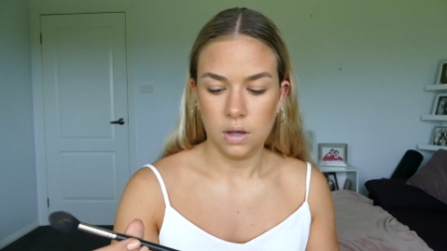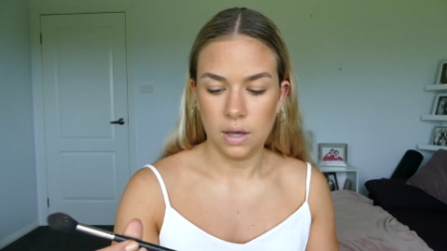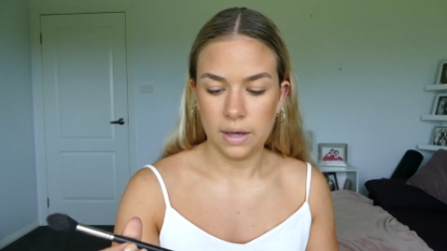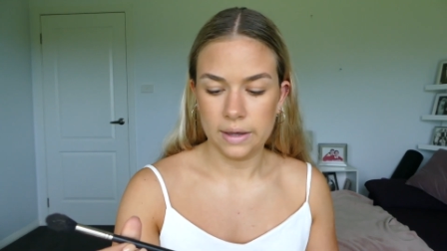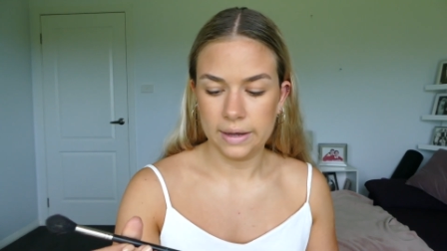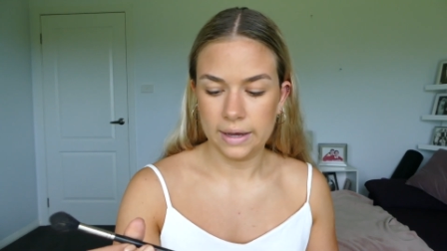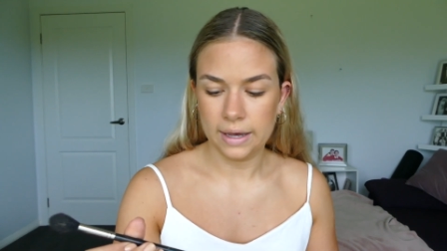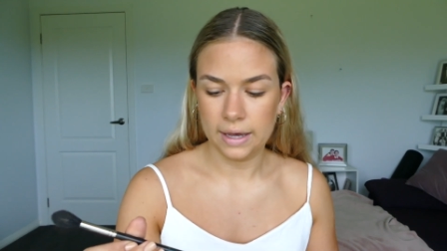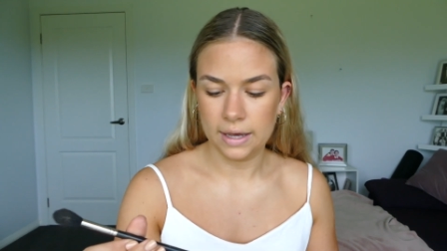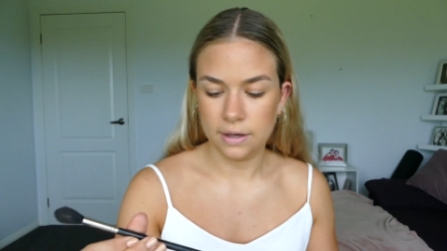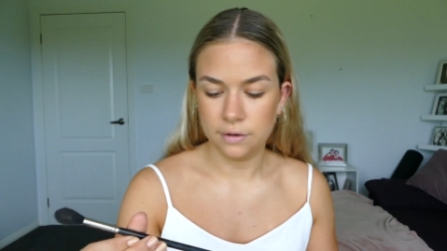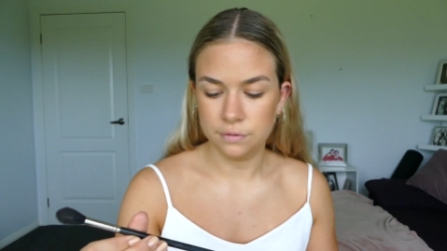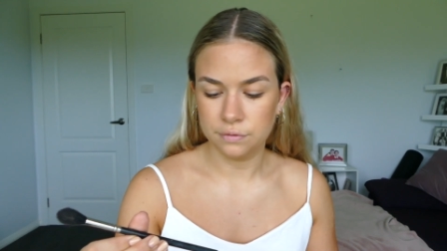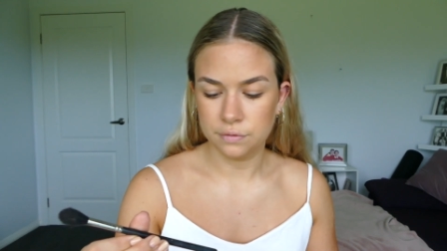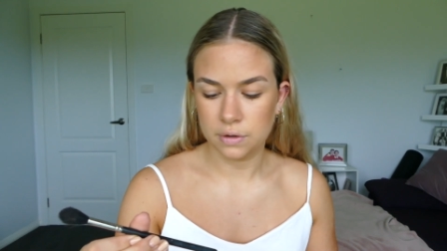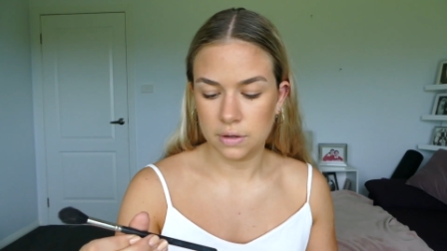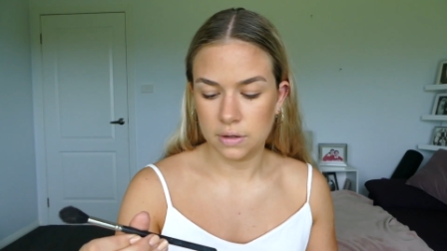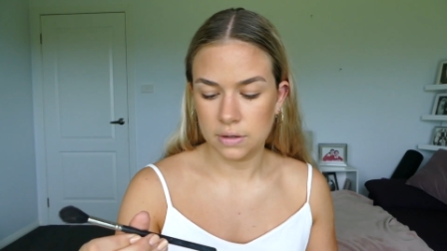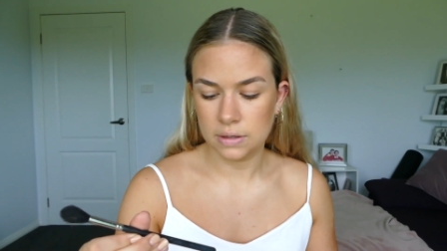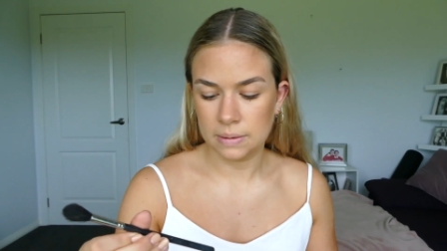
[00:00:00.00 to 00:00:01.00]
I have
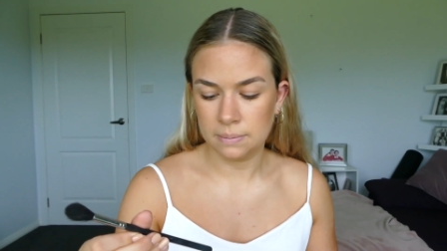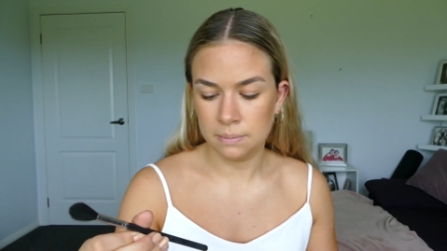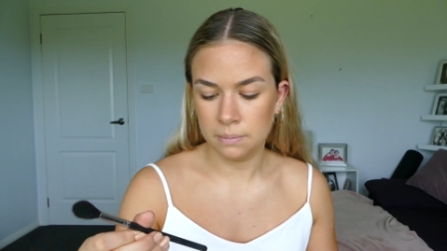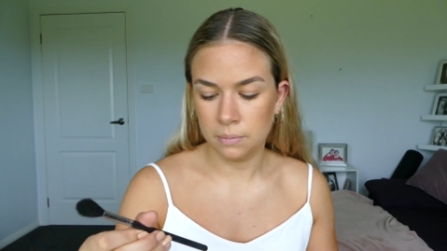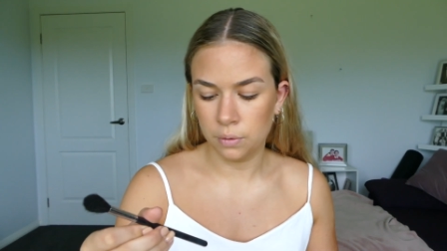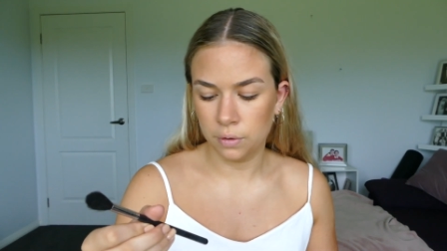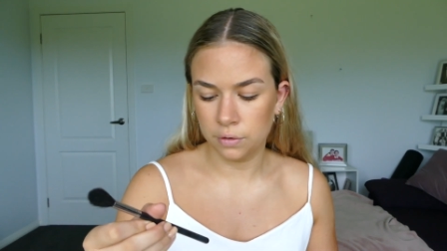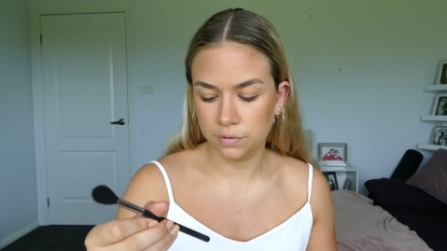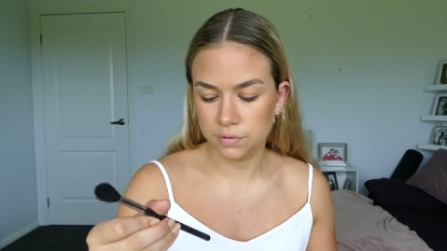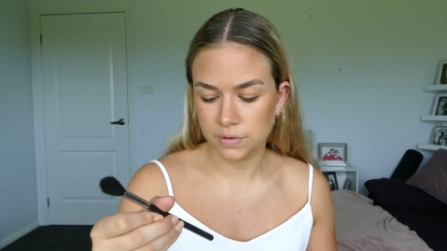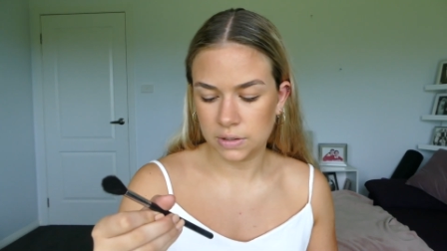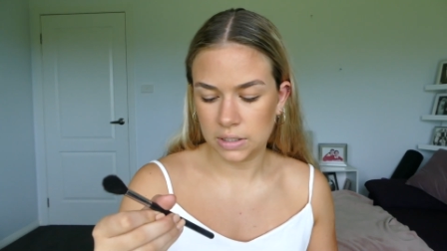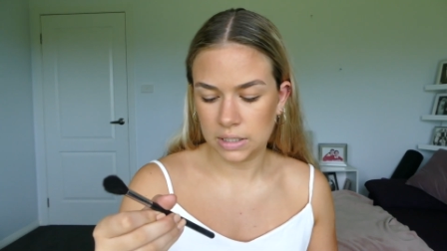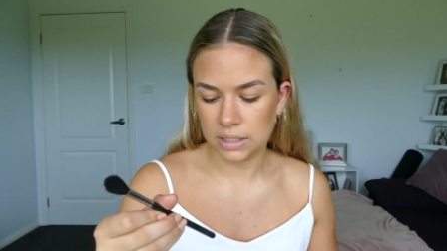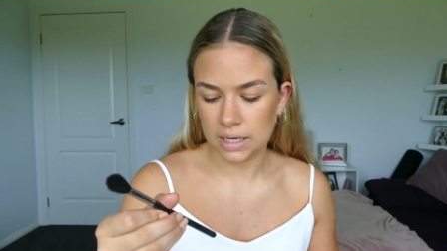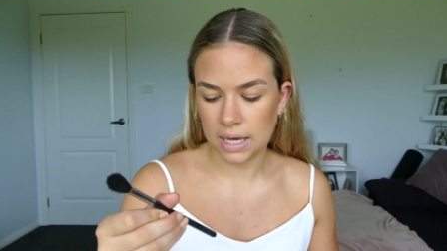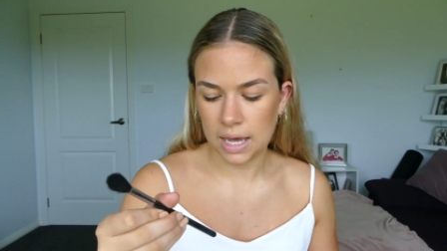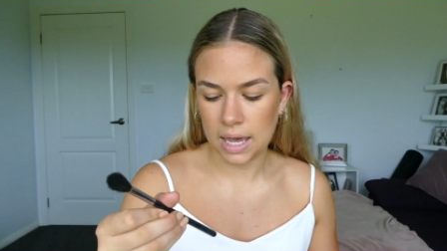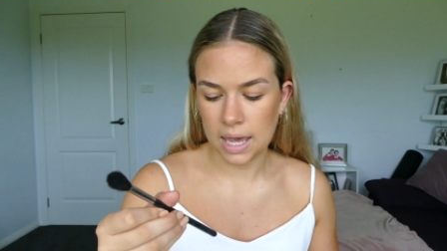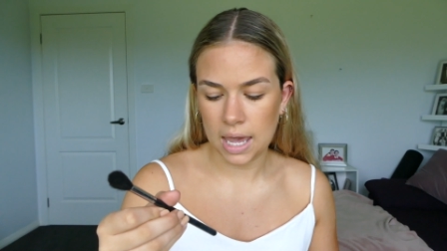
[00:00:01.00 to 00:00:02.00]
the
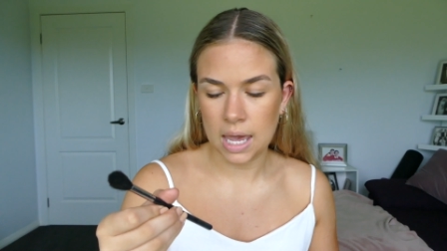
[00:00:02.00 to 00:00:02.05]
Morphe